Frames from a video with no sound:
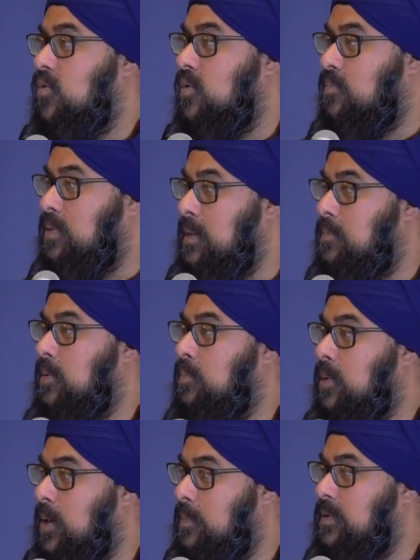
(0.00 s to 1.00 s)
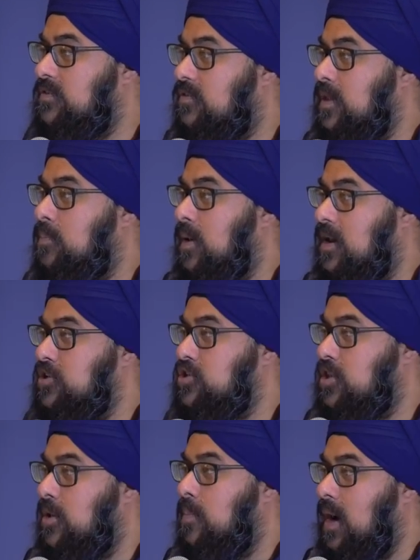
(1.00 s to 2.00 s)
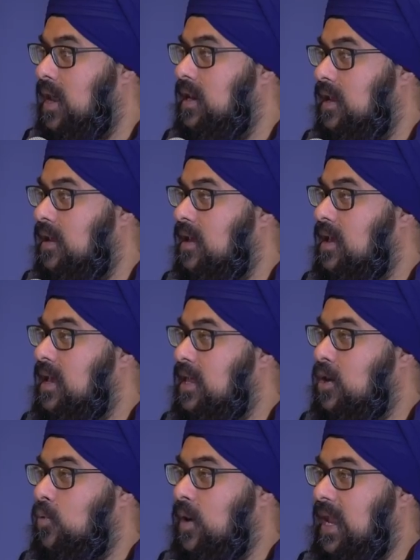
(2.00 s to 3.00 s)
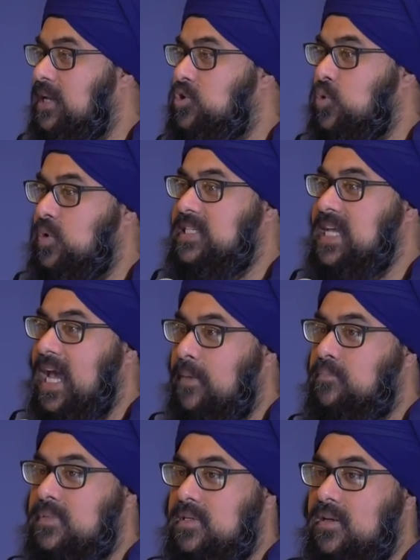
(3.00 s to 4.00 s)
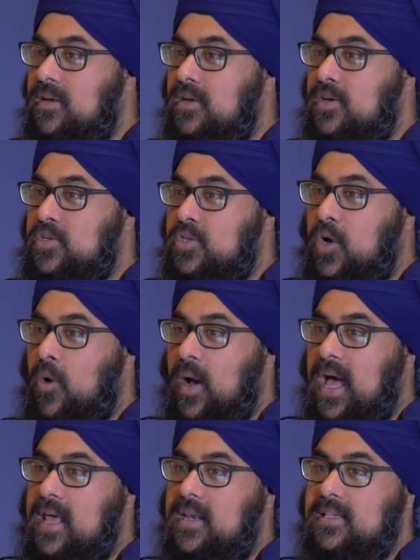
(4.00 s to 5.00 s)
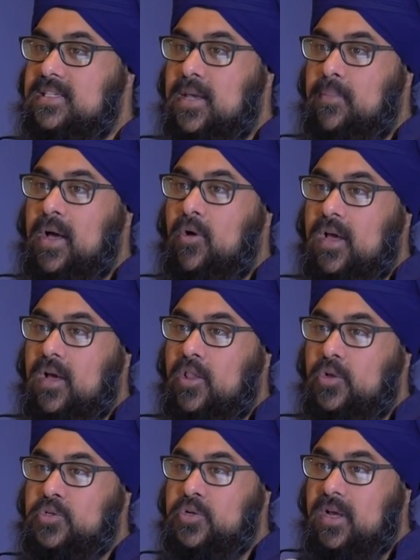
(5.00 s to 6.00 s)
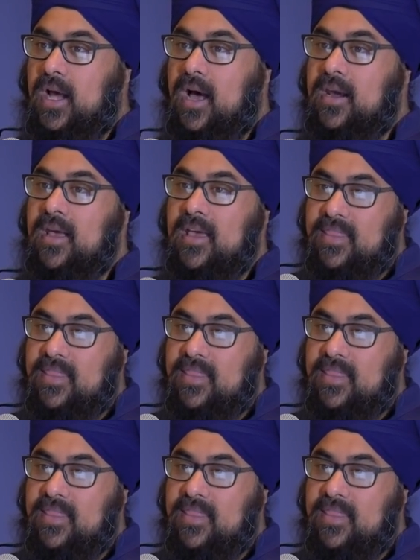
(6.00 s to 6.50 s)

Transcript: when people purposefully punish their body in a way to attempt to go ahead and somehow get closer to God,